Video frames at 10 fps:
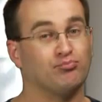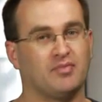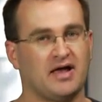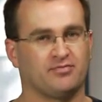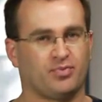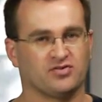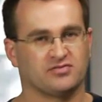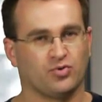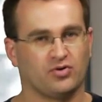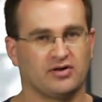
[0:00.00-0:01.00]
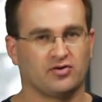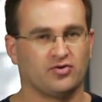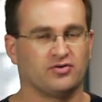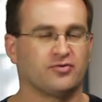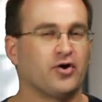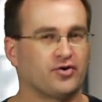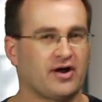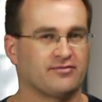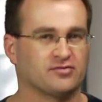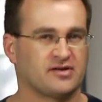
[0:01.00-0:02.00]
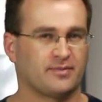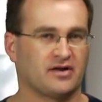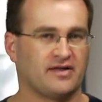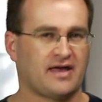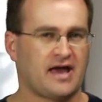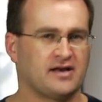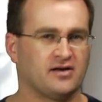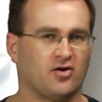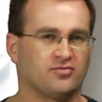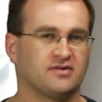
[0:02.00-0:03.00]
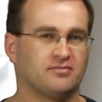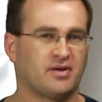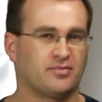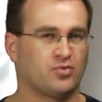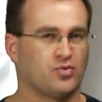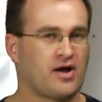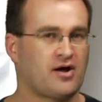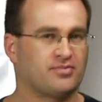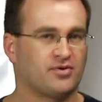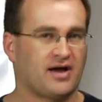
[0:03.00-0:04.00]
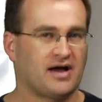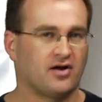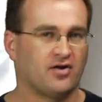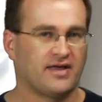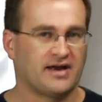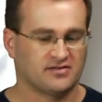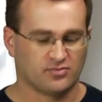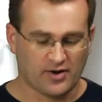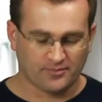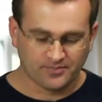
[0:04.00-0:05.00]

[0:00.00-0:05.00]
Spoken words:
If possible, include a photograph or something like that, and often people will help you out on that as well.